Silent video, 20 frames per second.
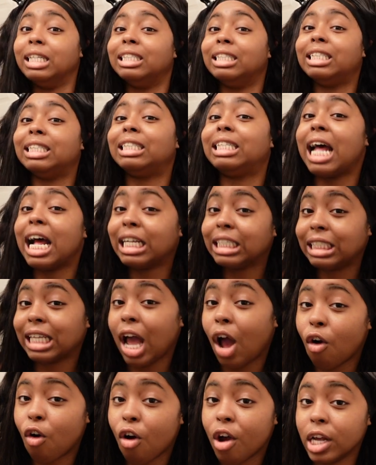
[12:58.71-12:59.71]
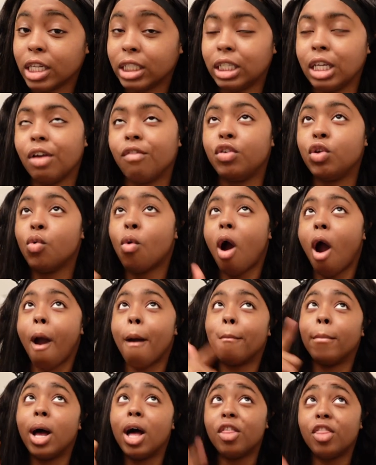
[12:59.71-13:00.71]
Does that sound crazy? If you
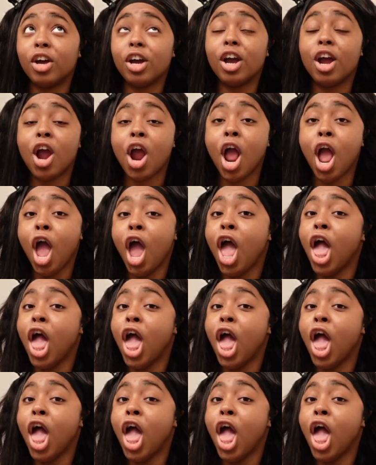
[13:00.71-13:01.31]
are a mother